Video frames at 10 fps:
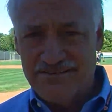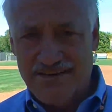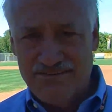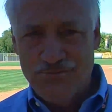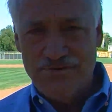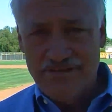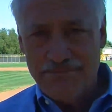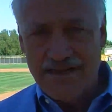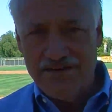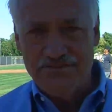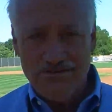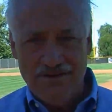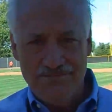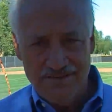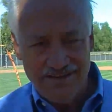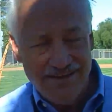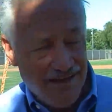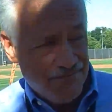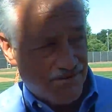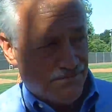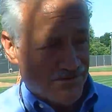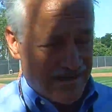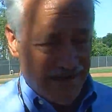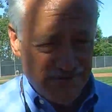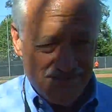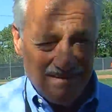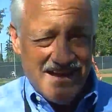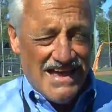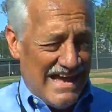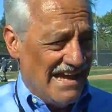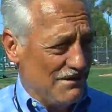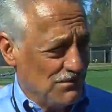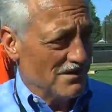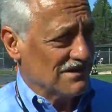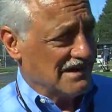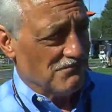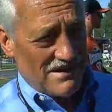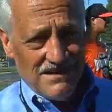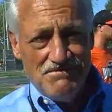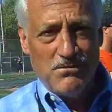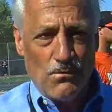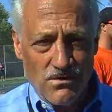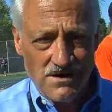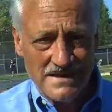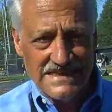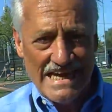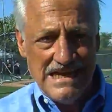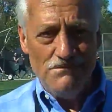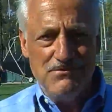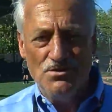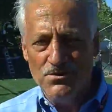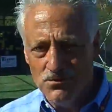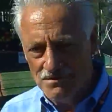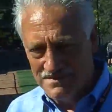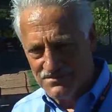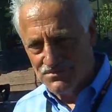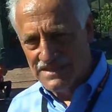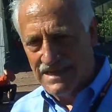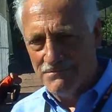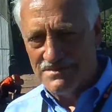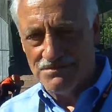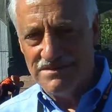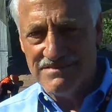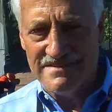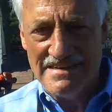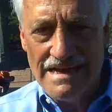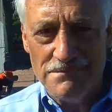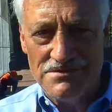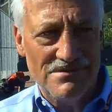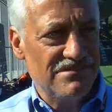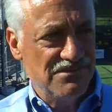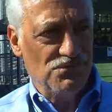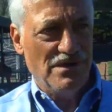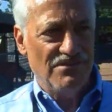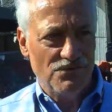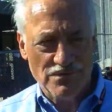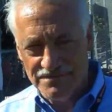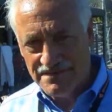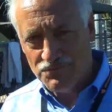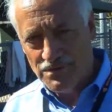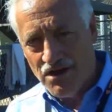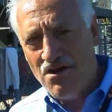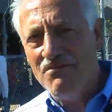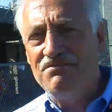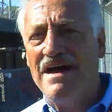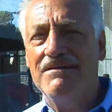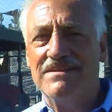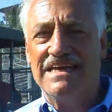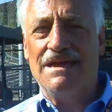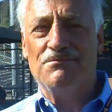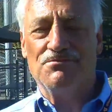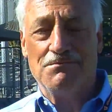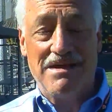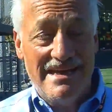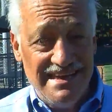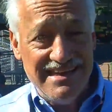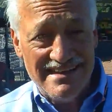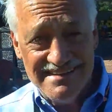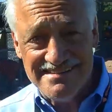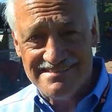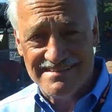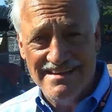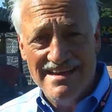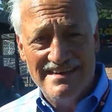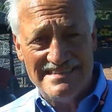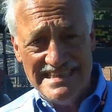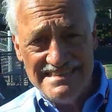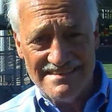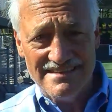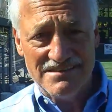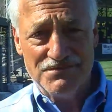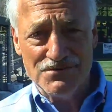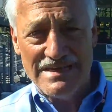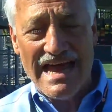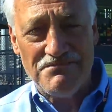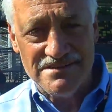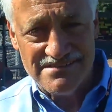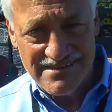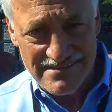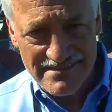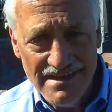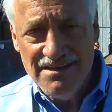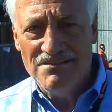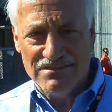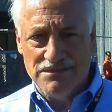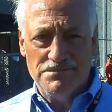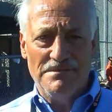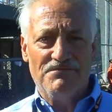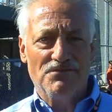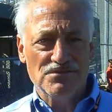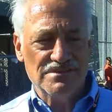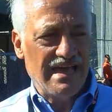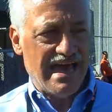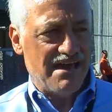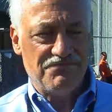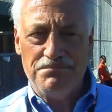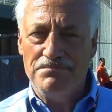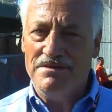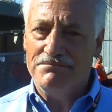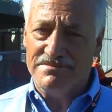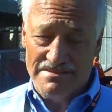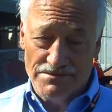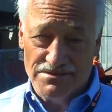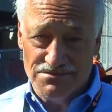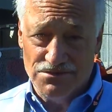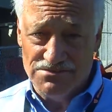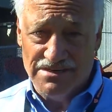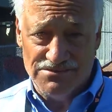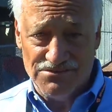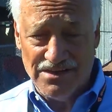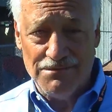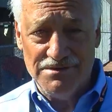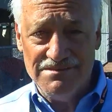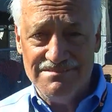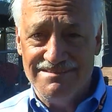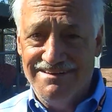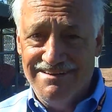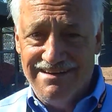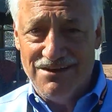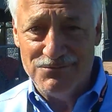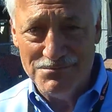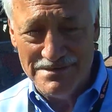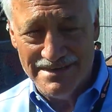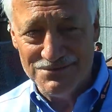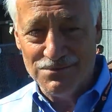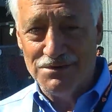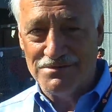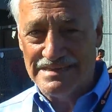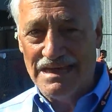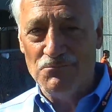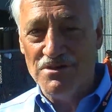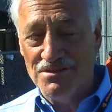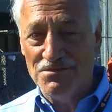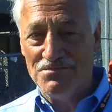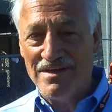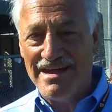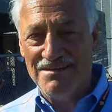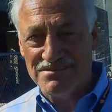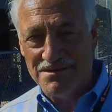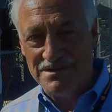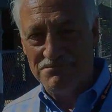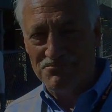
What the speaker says: discussion with the manager of the Pittsburgh Diamonds. And we are getting ready for Game 2 of this 3-game series. The Diamonds are in a situation where they have to win all 5 of the games remaining in this season, this first half of the season, for them to be first half Pacific Association champions. And we'll be underway with Game 1 of those 5 coming up